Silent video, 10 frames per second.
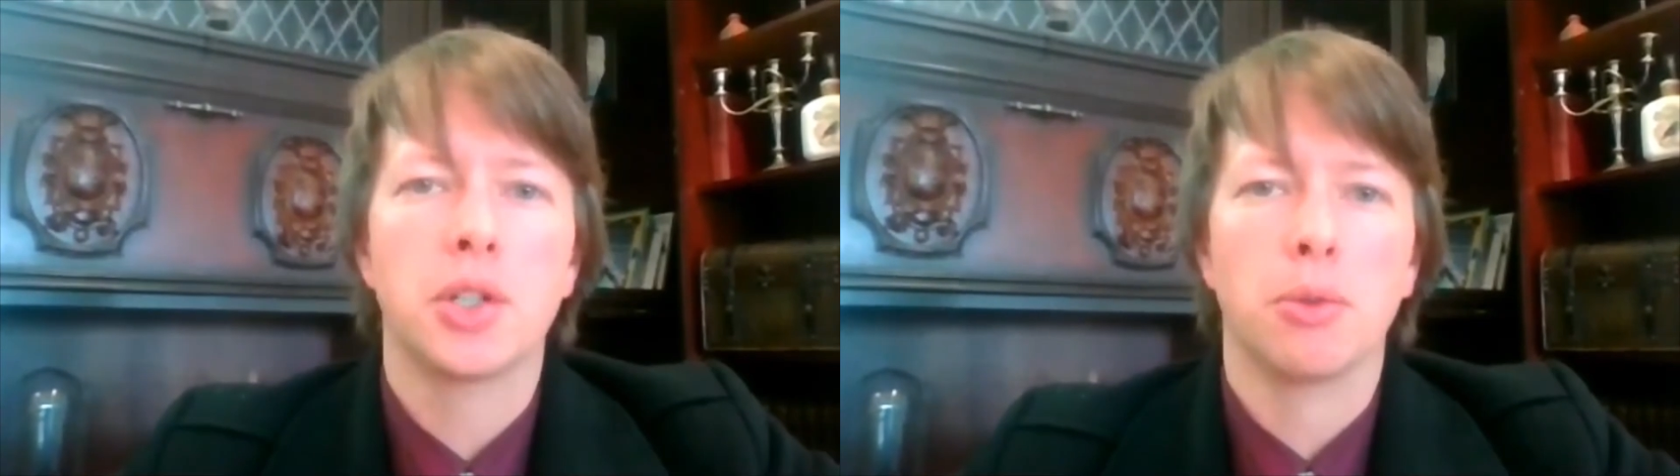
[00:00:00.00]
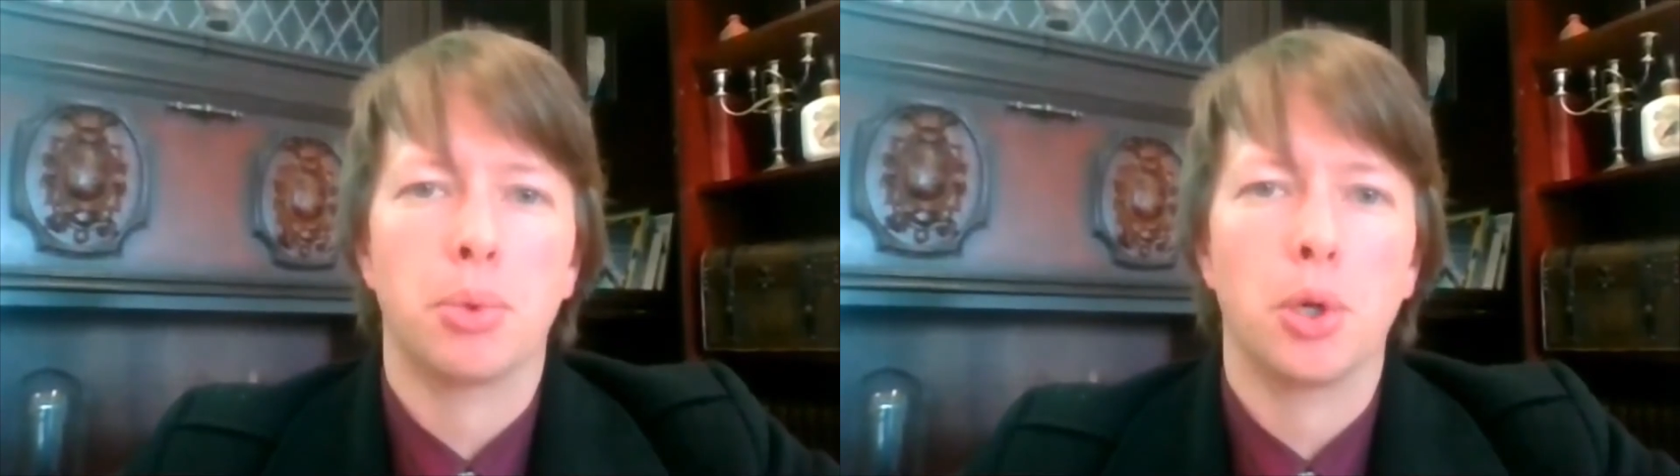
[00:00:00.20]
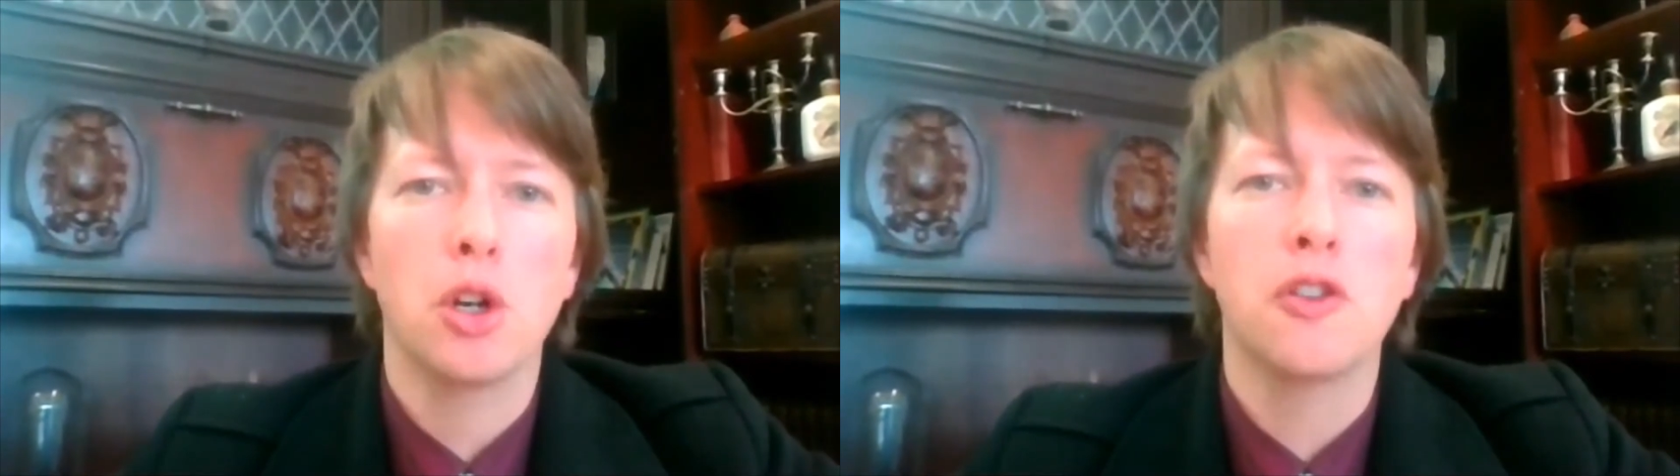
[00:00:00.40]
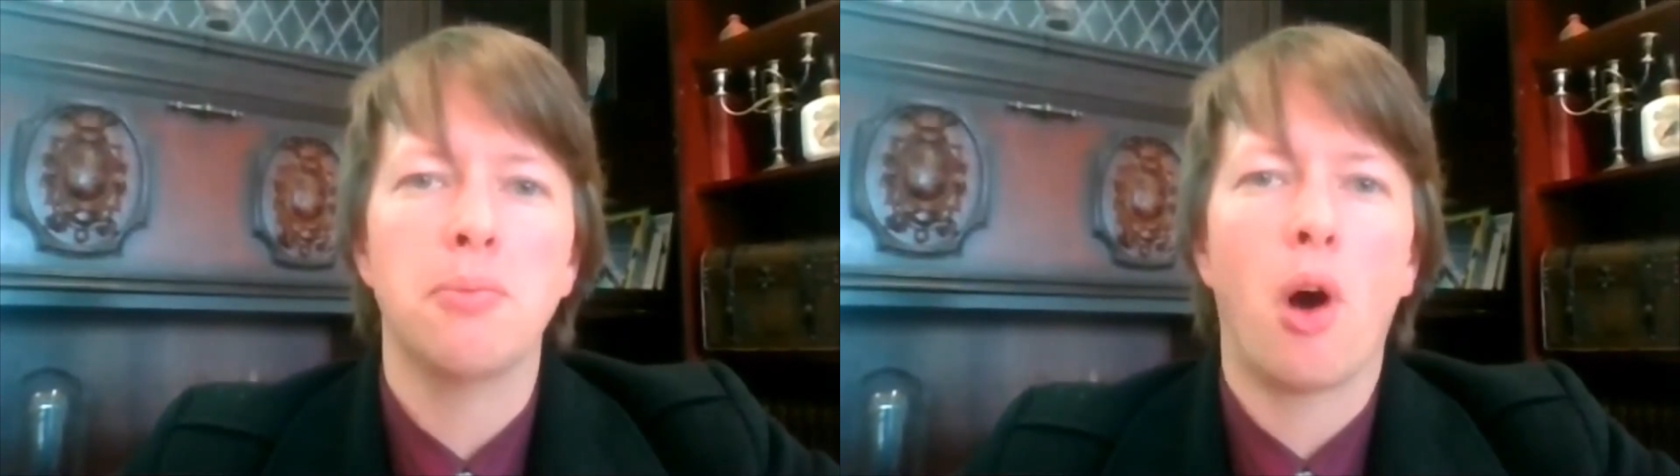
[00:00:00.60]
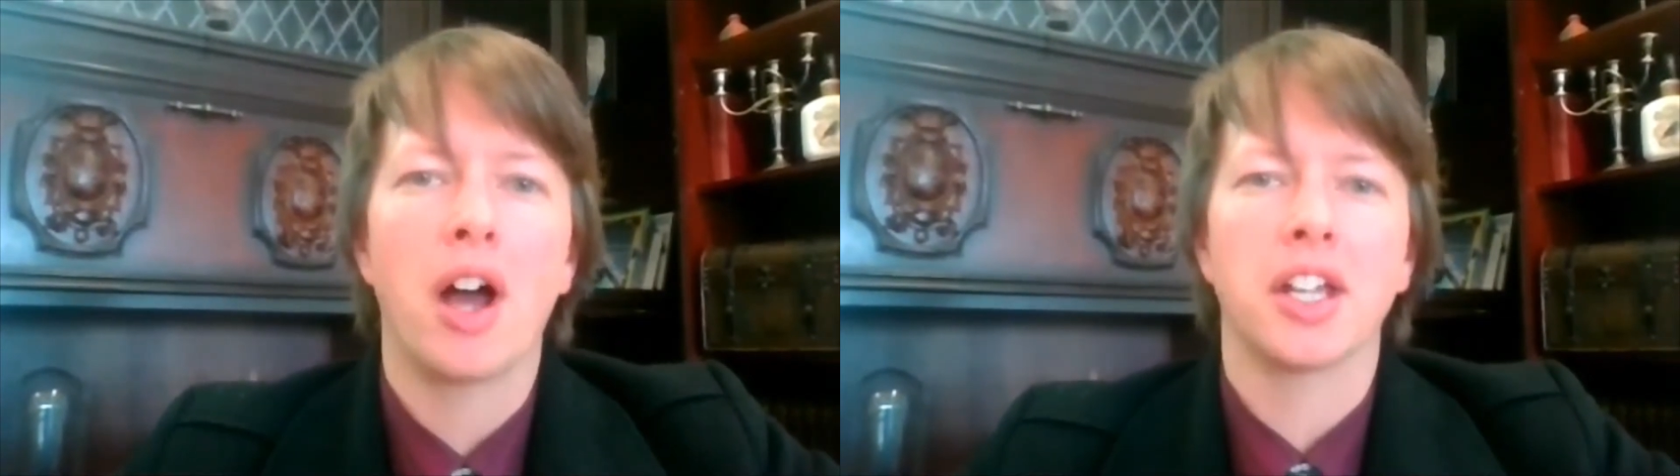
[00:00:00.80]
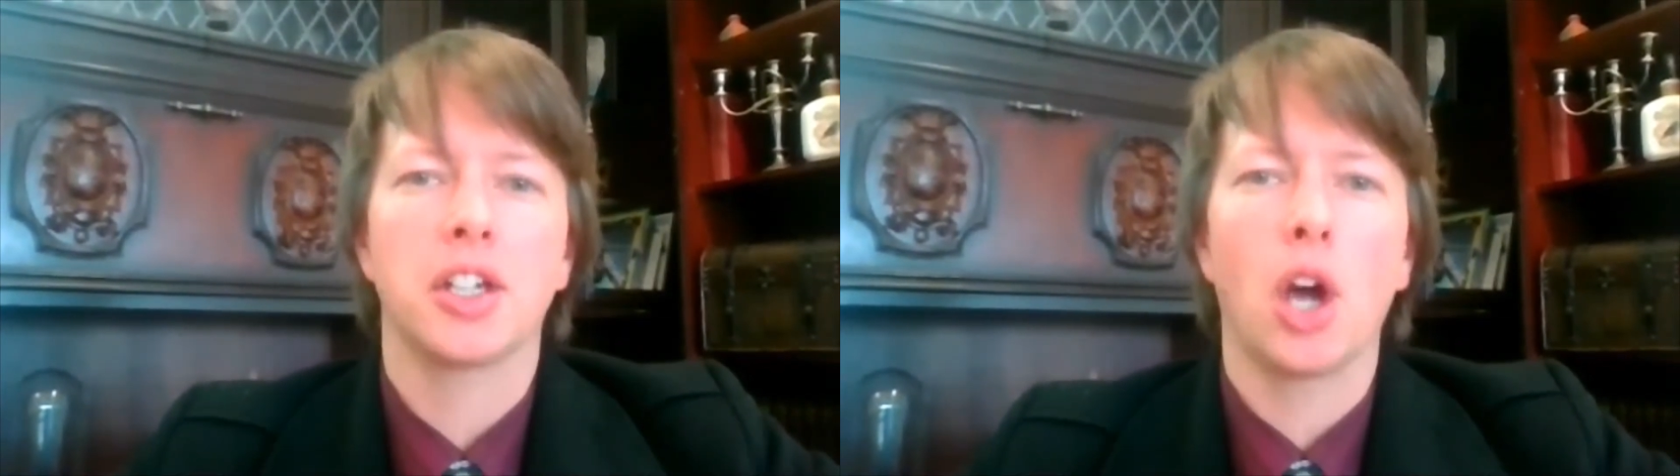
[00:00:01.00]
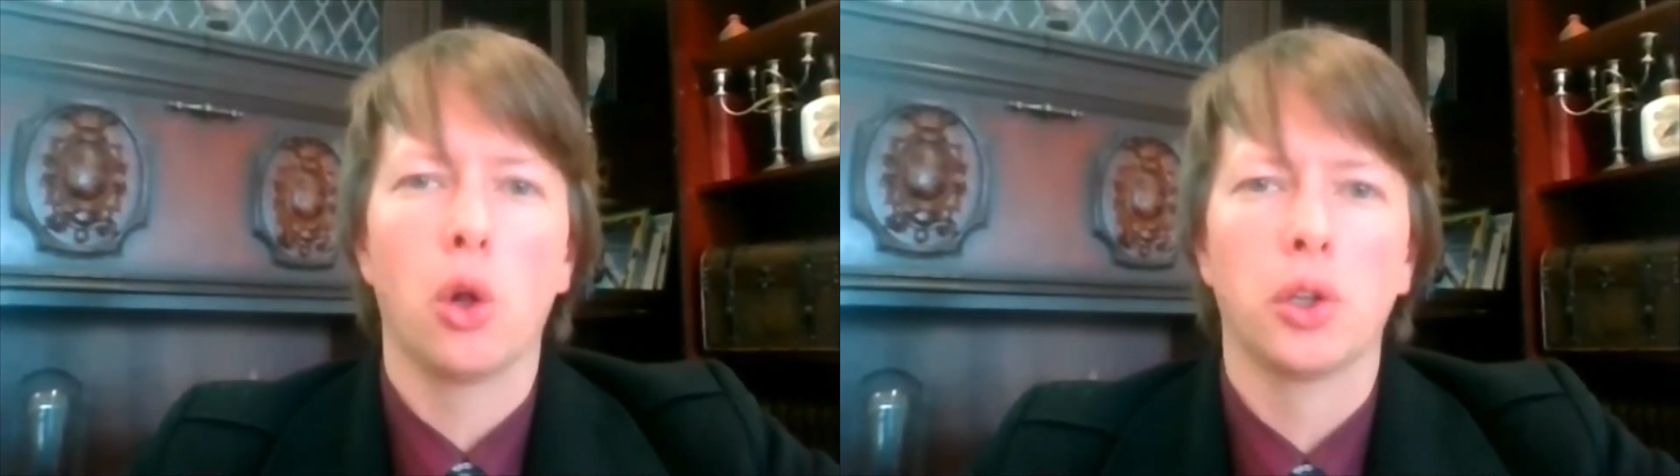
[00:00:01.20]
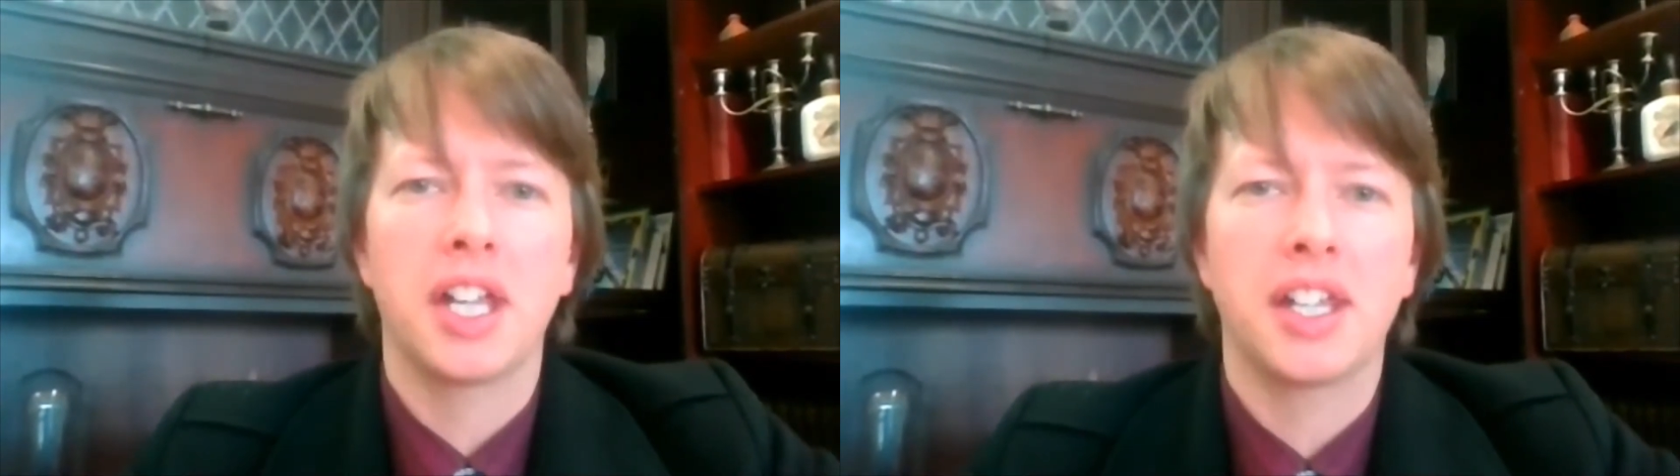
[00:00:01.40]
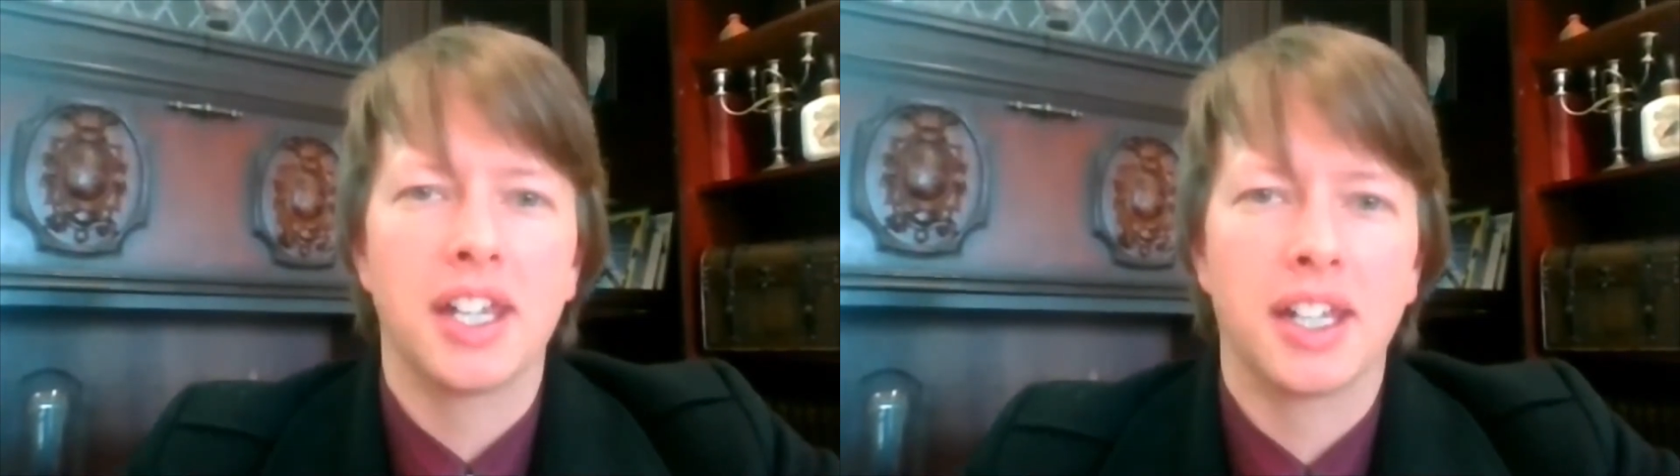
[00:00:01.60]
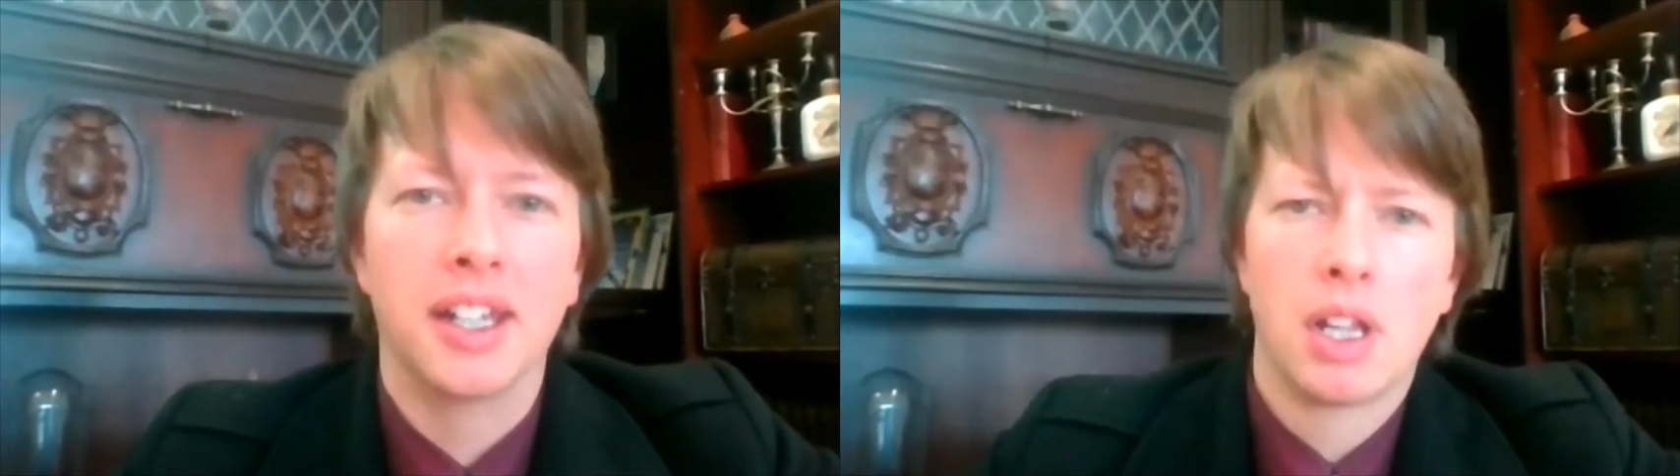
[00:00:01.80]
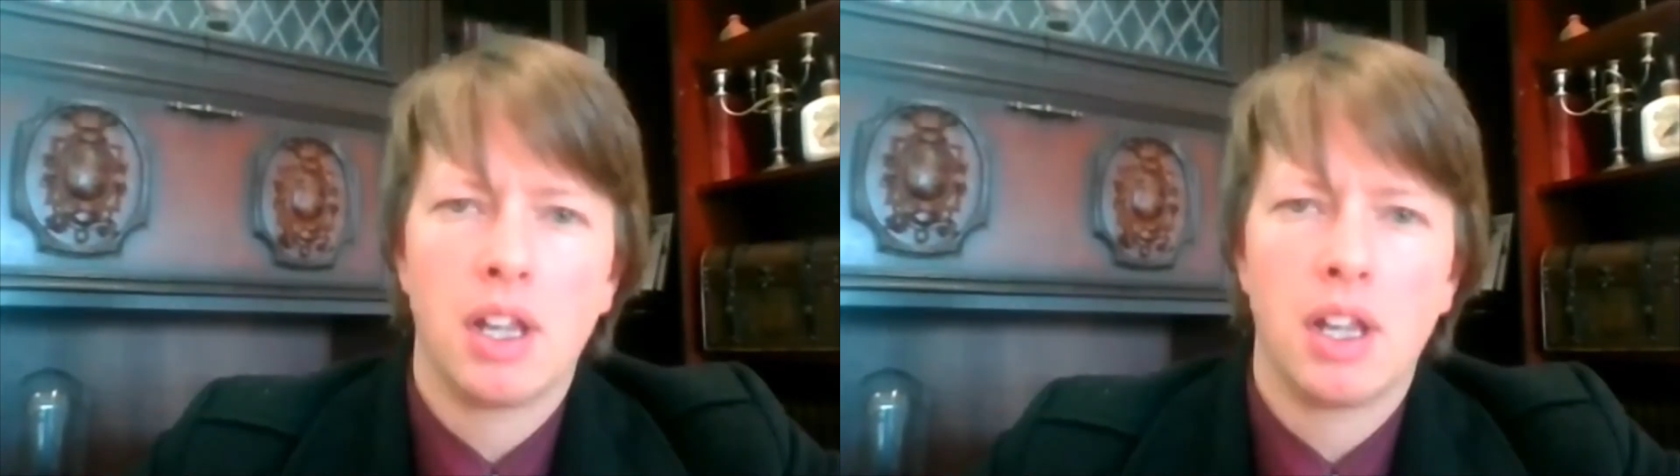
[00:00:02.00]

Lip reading: to improve my goal kicking,